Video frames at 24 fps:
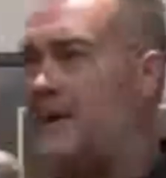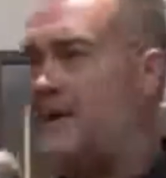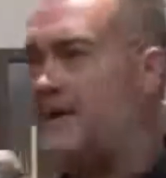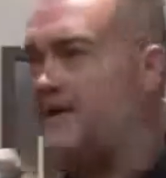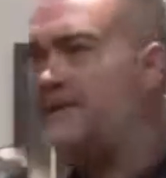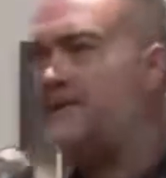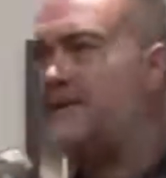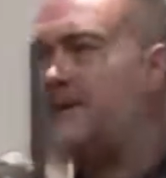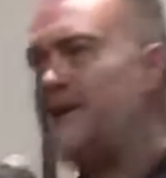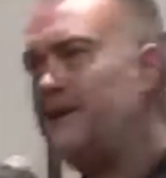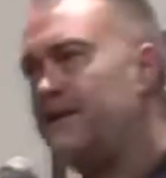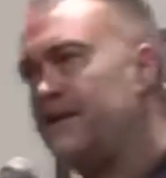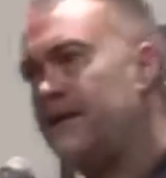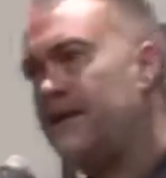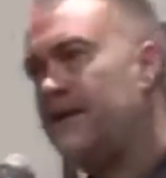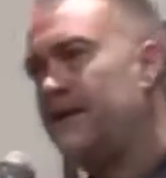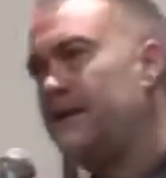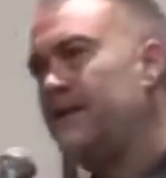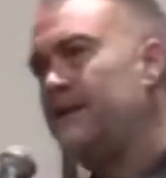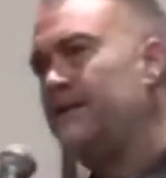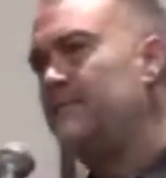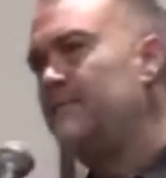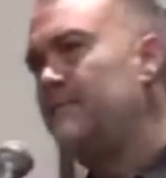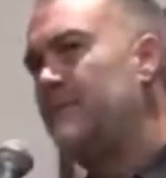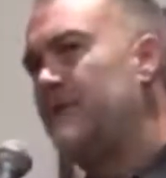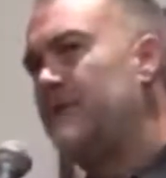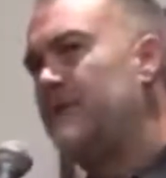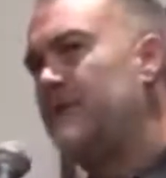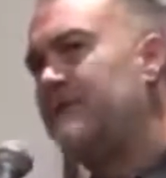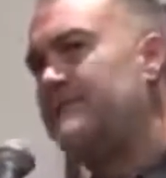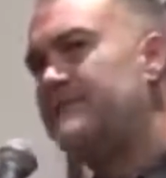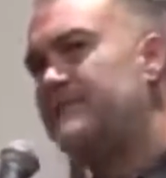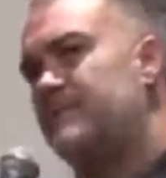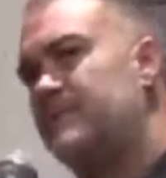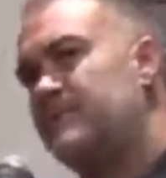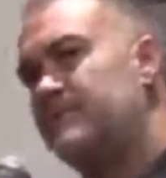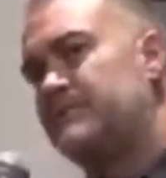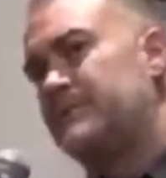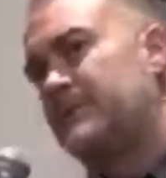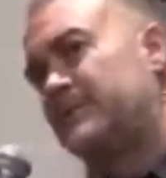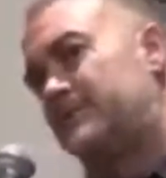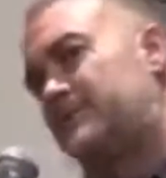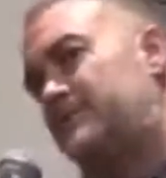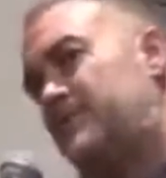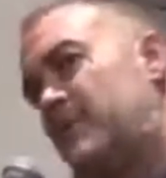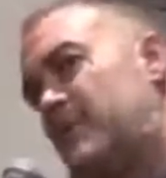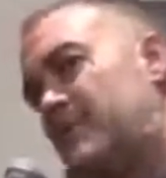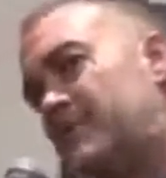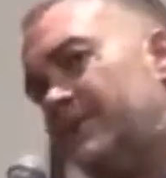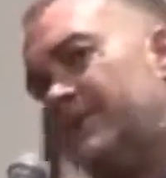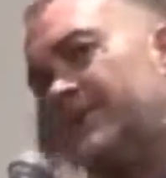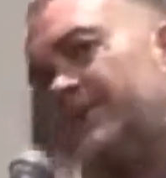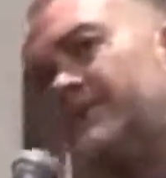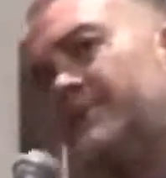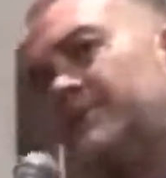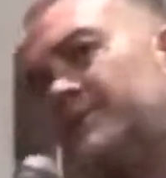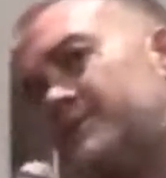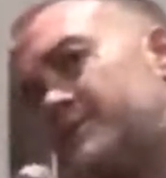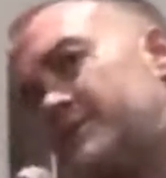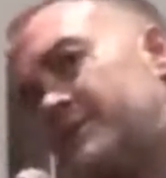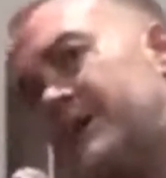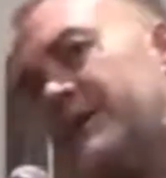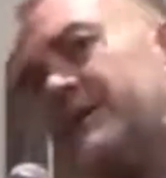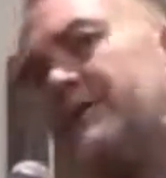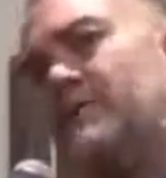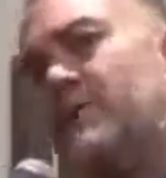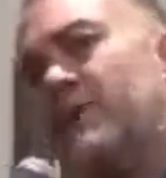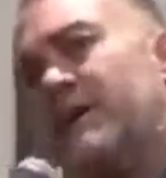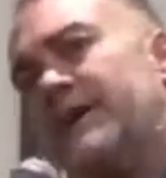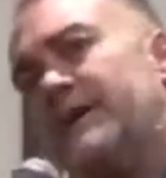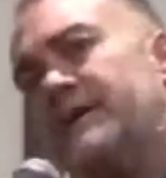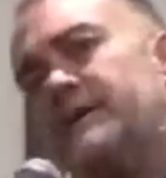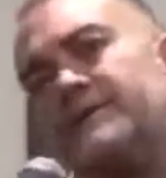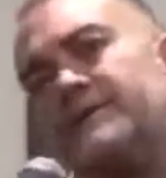I say that, and I suppose that's probably the good segue